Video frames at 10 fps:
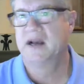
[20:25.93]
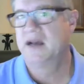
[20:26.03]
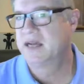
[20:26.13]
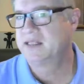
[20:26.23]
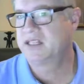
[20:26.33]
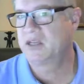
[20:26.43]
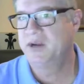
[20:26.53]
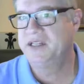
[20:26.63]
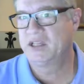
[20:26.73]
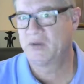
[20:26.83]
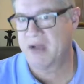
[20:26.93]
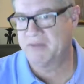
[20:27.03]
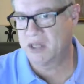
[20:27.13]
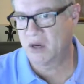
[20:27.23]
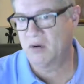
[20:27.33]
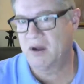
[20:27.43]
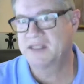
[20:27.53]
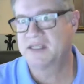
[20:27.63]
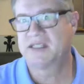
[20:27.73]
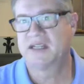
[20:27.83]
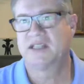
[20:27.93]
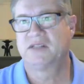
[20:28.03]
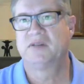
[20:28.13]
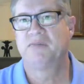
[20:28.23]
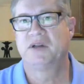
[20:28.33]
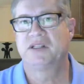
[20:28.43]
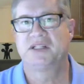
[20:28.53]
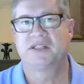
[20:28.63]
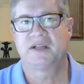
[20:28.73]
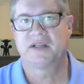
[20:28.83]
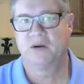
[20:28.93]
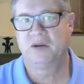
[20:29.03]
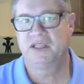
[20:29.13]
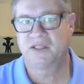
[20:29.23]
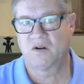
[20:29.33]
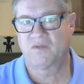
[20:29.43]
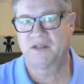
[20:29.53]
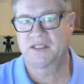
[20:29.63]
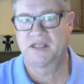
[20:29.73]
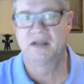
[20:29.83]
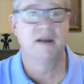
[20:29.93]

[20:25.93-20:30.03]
as the squeegee travels across the stencil and pushes the coated surface